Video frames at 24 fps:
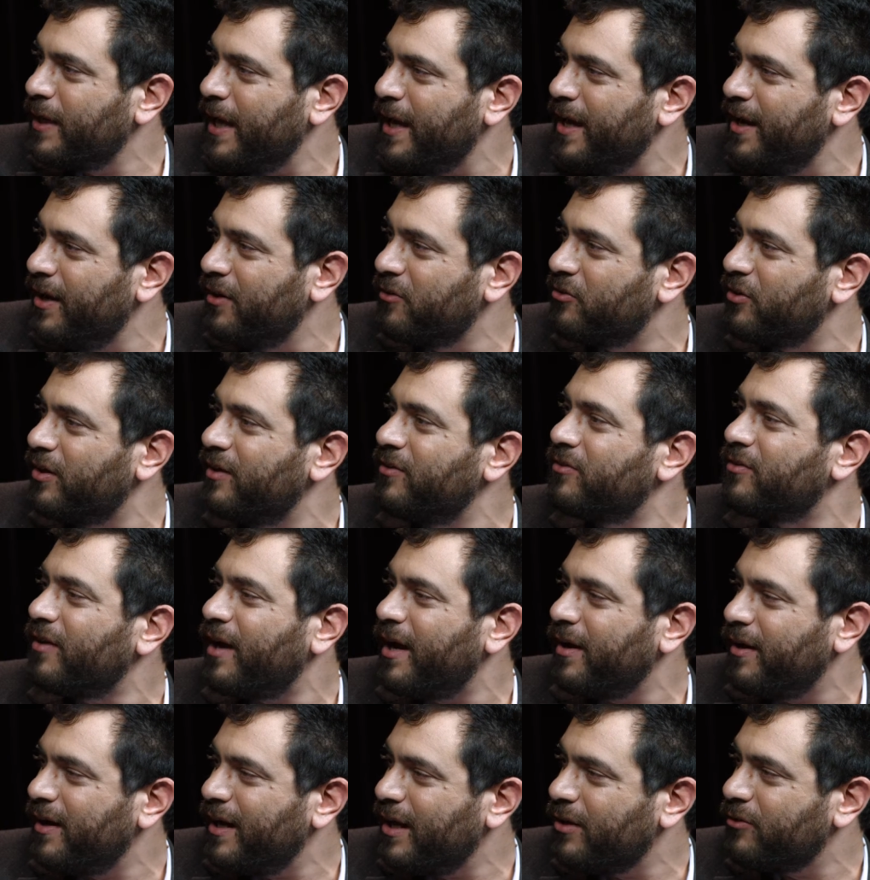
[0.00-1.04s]
gangs
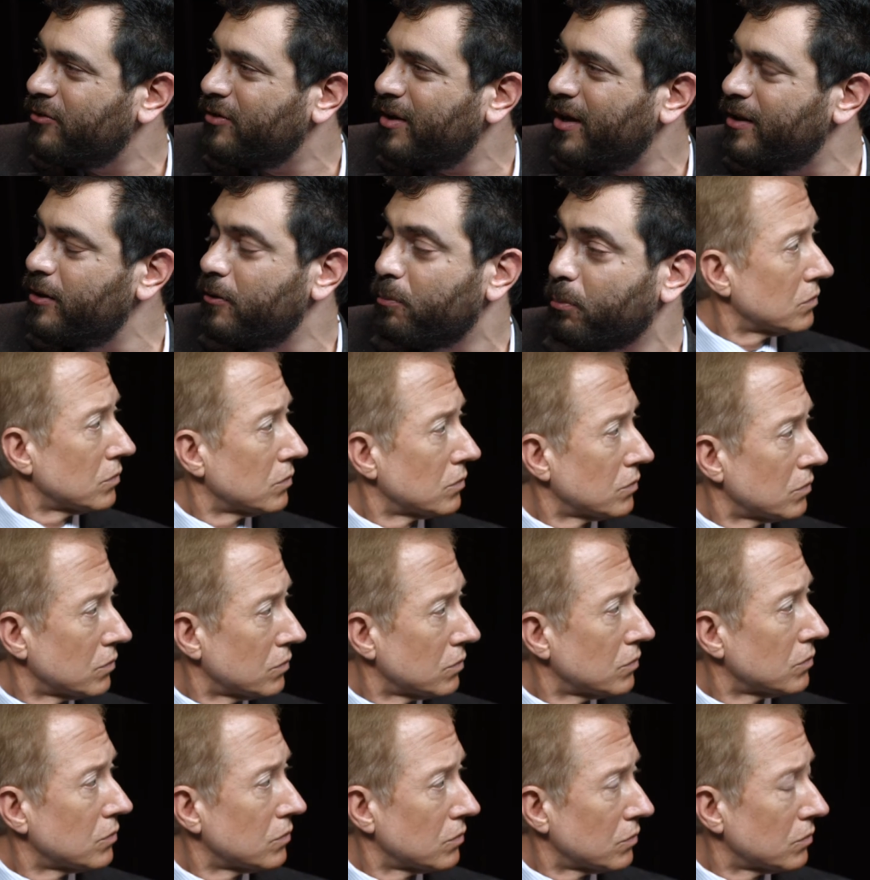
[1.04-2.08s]
inside and outside the
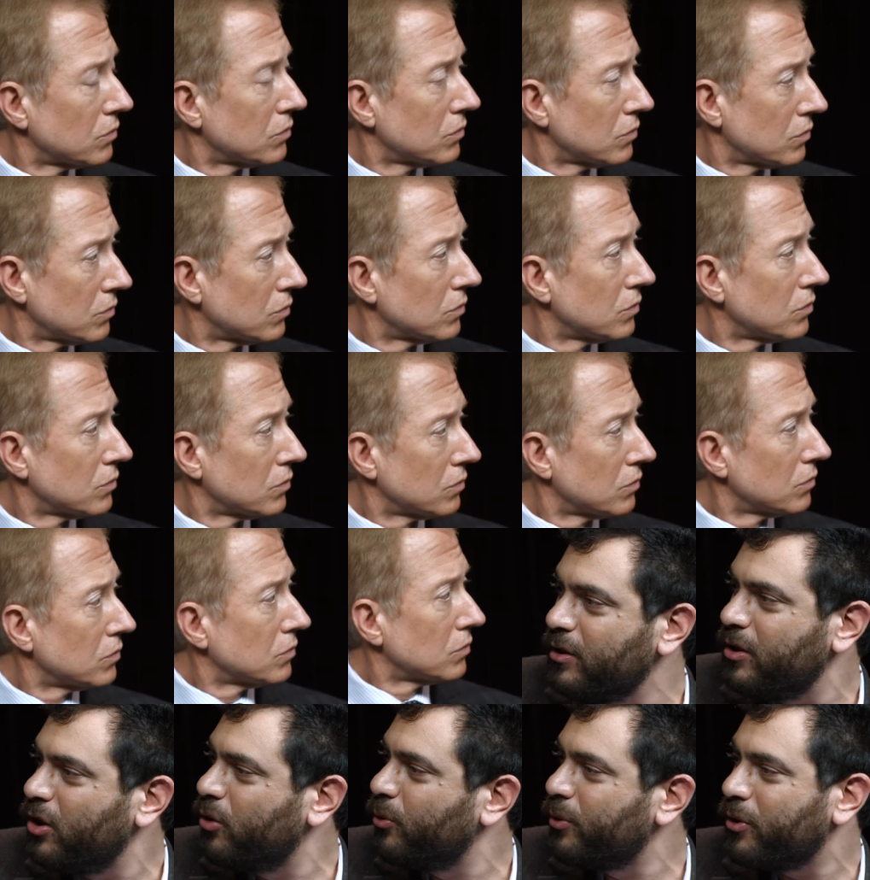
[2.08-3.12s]
prisons, send instructions,
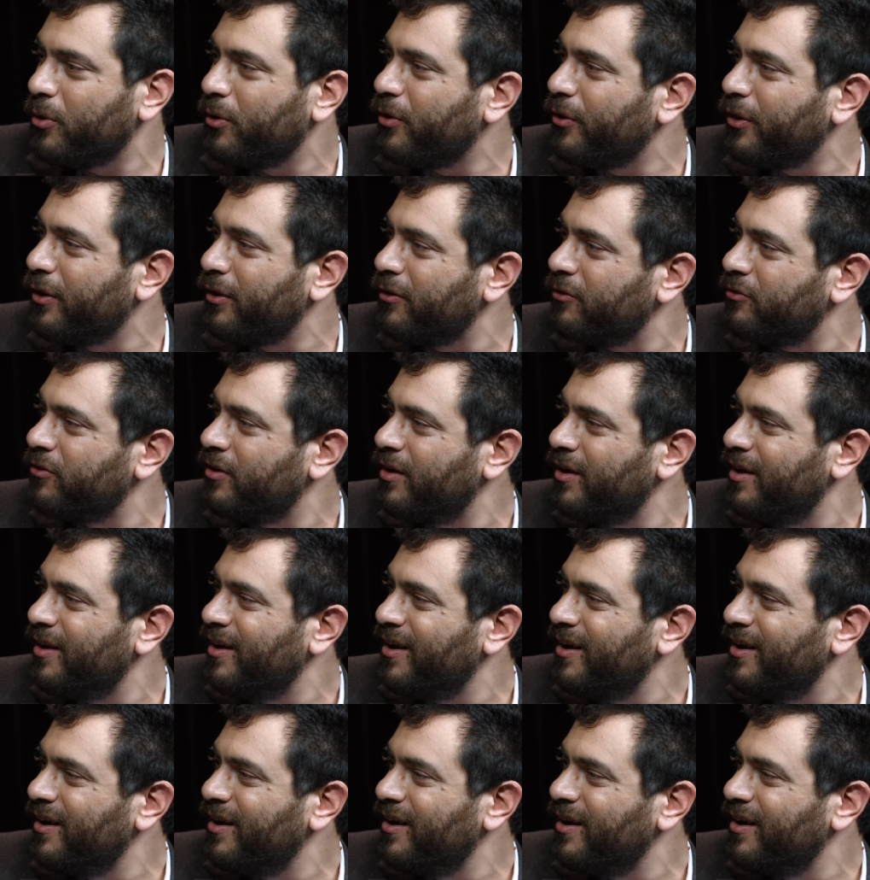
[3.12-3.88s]
and deal with all this.